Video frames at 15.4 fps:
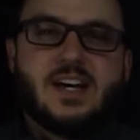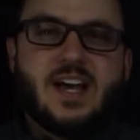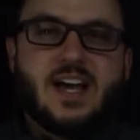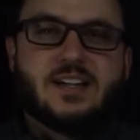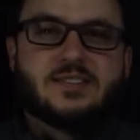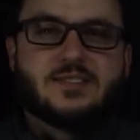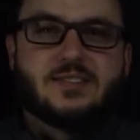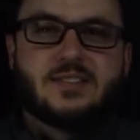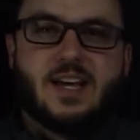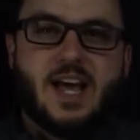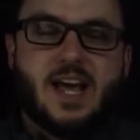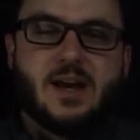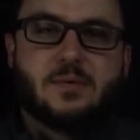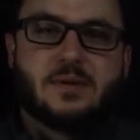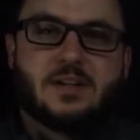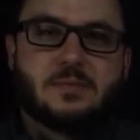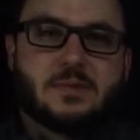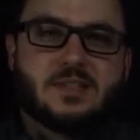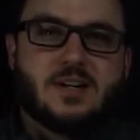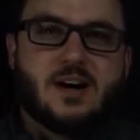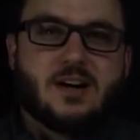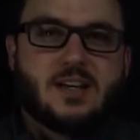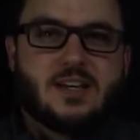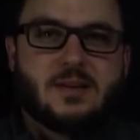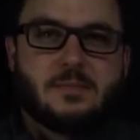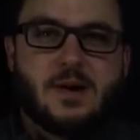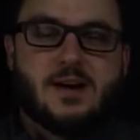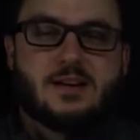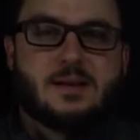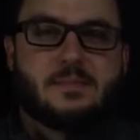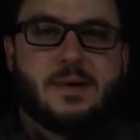And today we're going to be talking
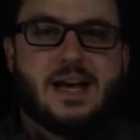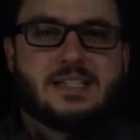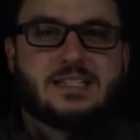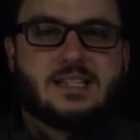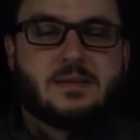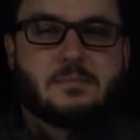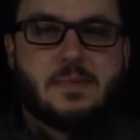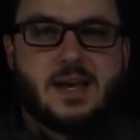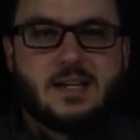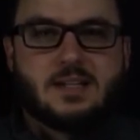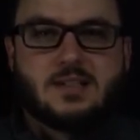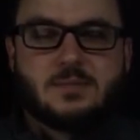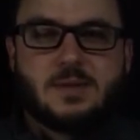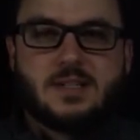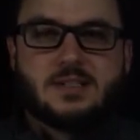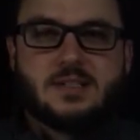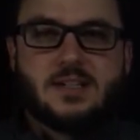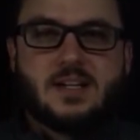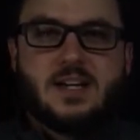about capacity management,